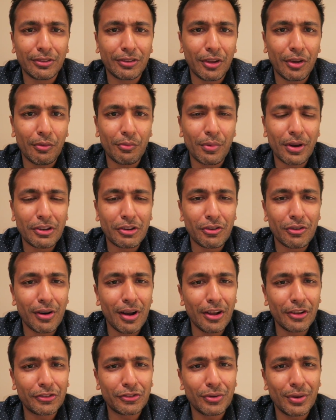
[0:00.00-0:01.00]
So when you're
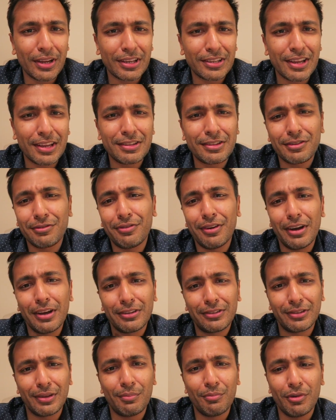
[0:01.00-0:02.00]
asked to
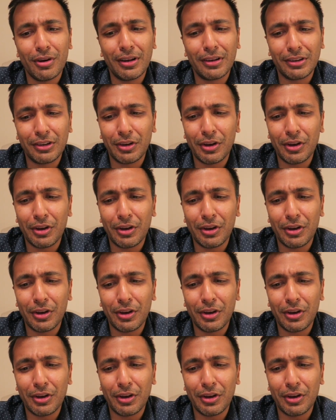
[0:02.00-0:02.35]
identify someone,